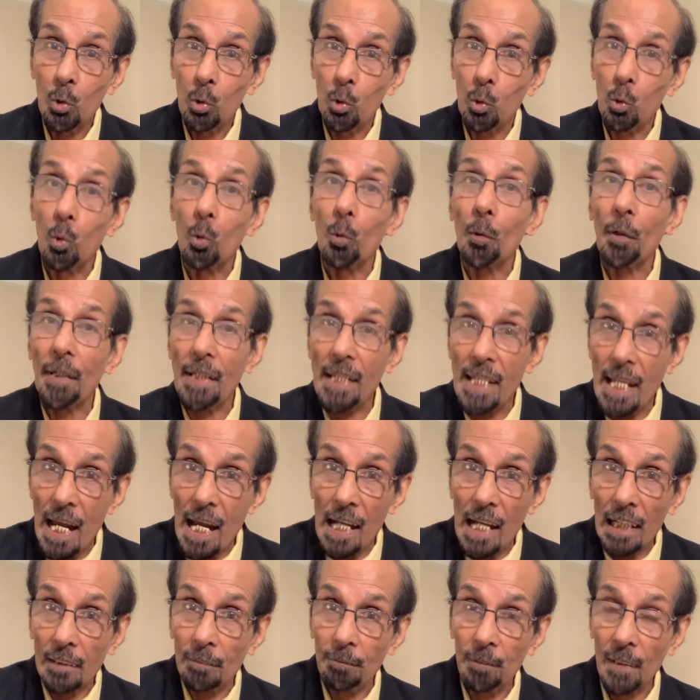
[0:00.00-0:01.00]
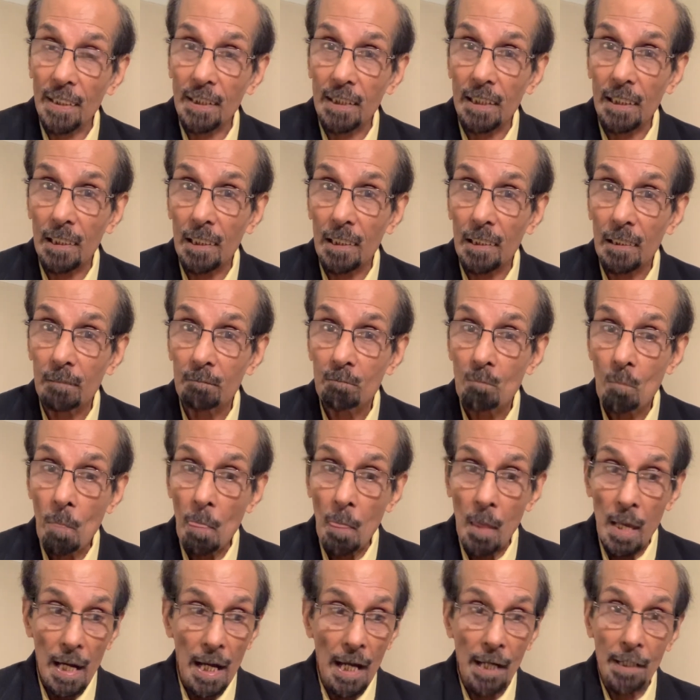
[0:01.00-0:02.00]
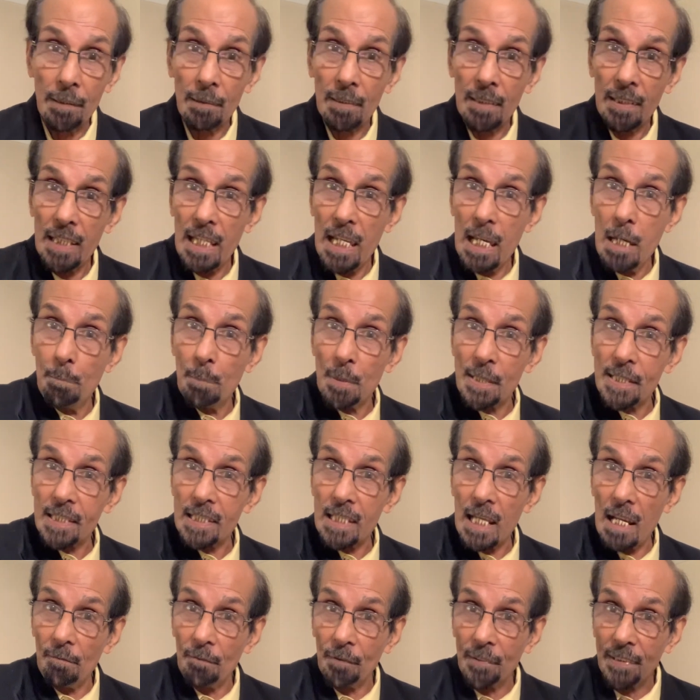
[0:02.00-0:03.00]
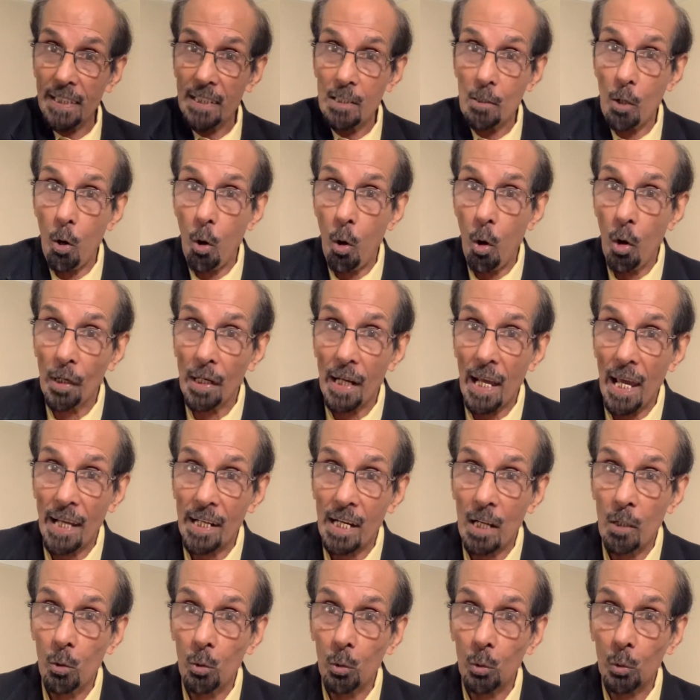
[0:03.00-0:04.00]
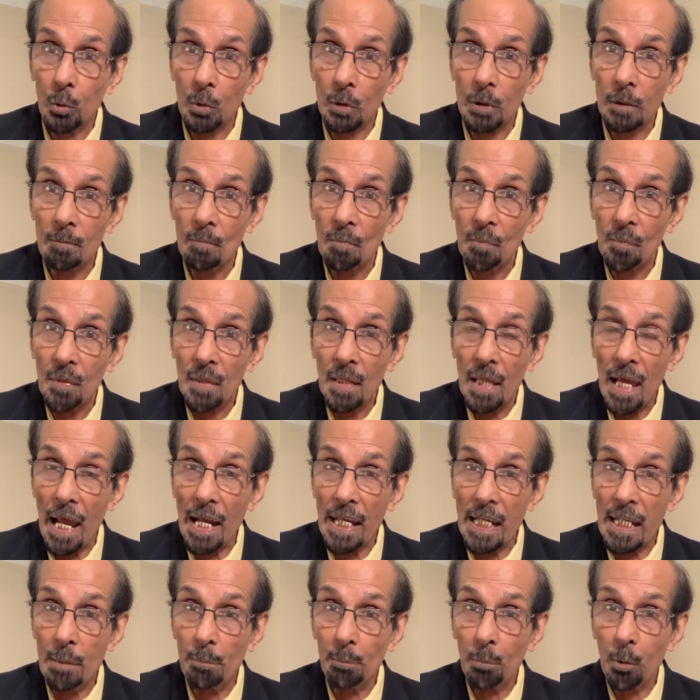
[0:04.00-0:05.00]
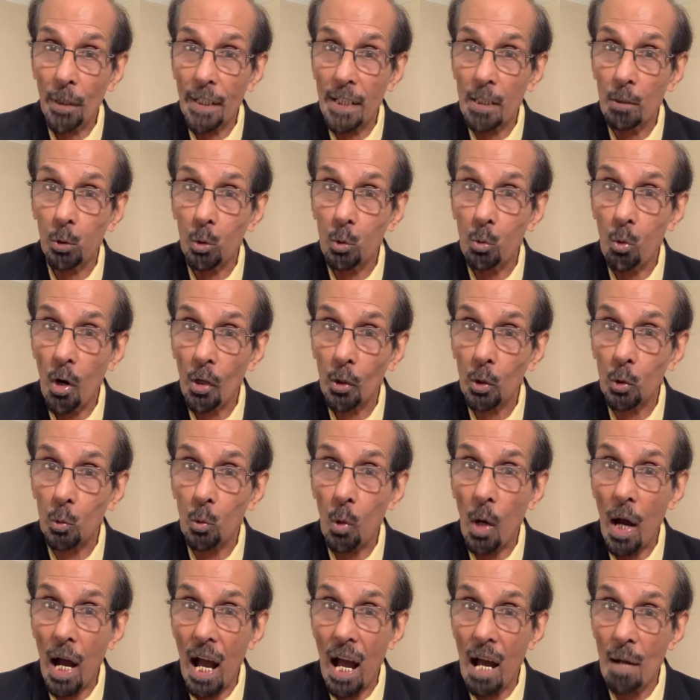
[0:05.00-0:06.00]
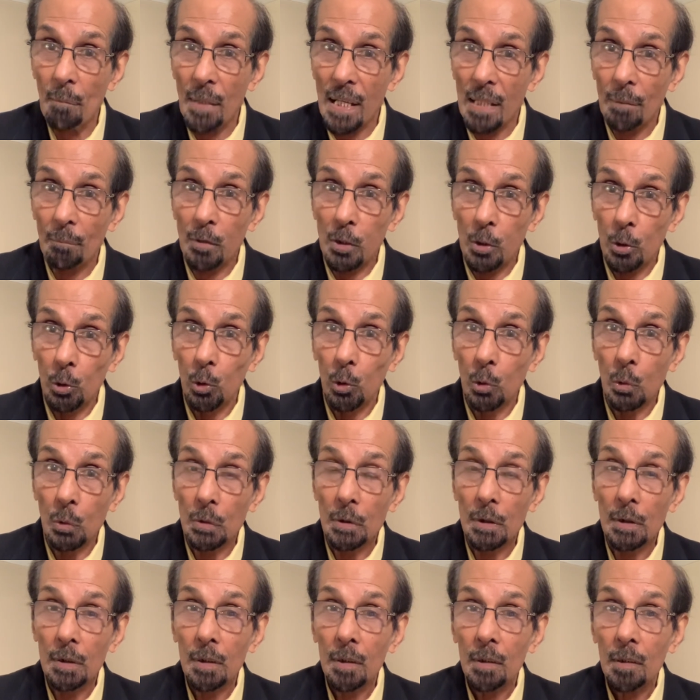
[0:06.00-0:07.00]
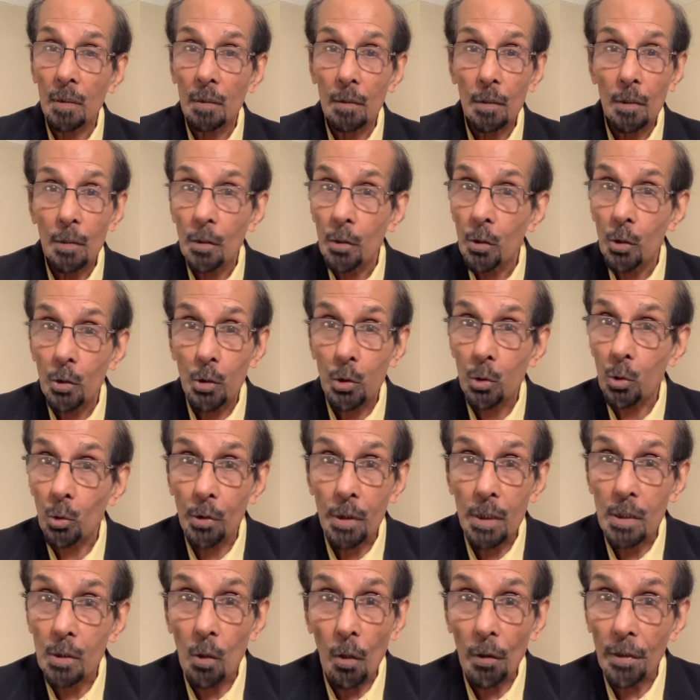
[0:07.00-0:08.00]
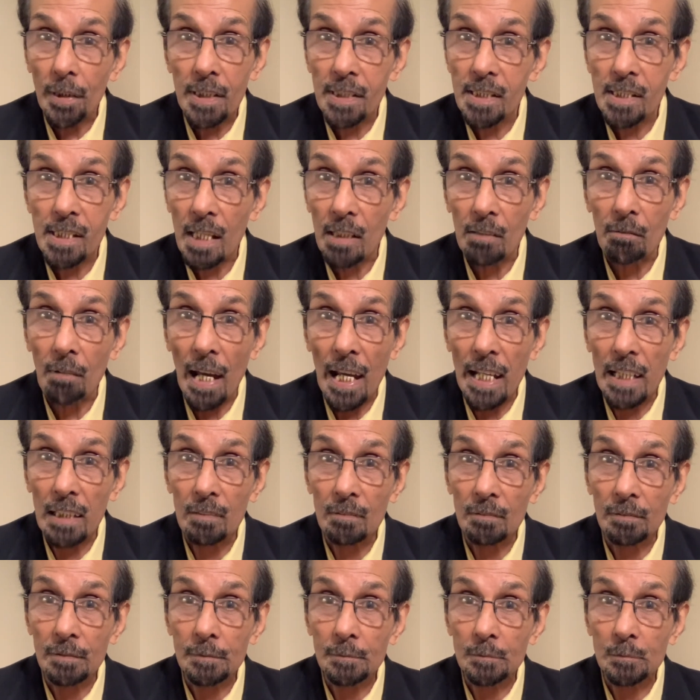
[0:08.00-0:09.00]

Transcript: to create further and keep safety all around. Anybody who want to harm you should not survive.